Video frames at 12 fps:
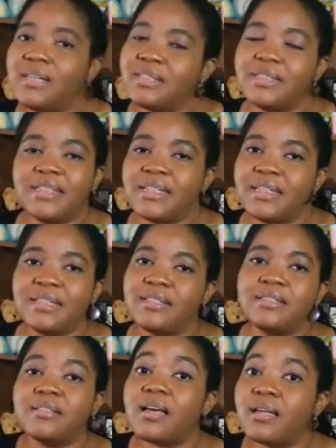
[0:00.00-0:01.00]
GE is
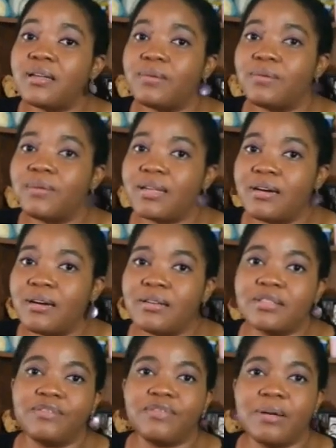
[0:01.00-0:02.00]
not the only cause
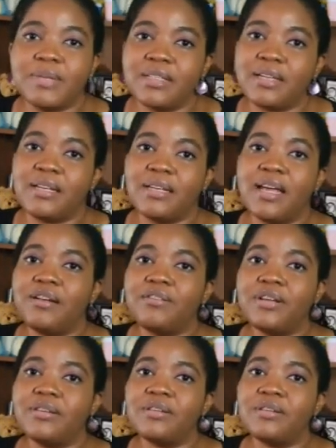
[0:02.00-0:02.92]
of vomiting and diarrhea.